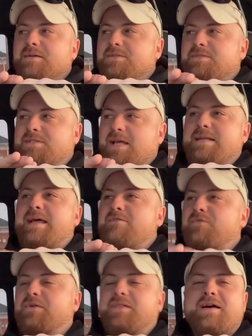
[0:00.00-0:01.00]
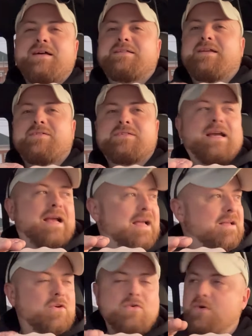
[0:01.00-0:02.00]
sat down for lunch and I was like,
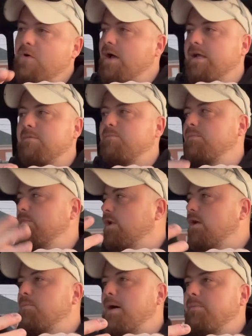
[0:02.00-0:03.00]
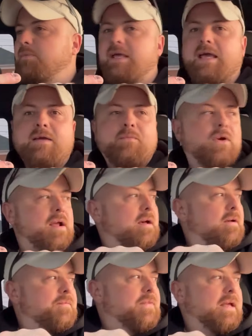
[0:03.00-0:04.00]
ooh, I could, pop the camera
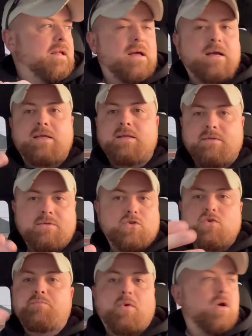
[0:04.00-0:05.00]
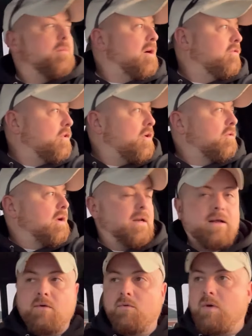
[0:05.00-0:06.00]
out and I could do part of my vlog right
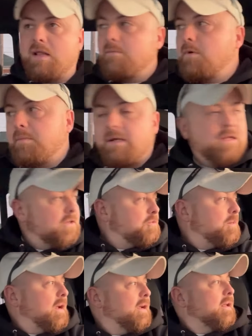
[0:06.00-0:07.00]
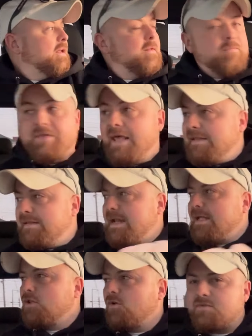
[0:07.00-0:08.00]
now while I'm on my lunch break. And then
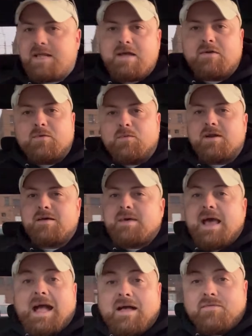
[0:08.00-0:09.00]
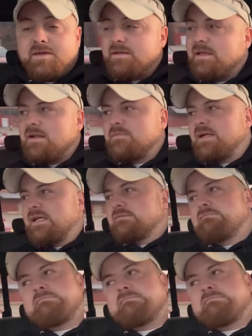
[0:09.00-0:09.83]
I look down at what I'm having and I'm like,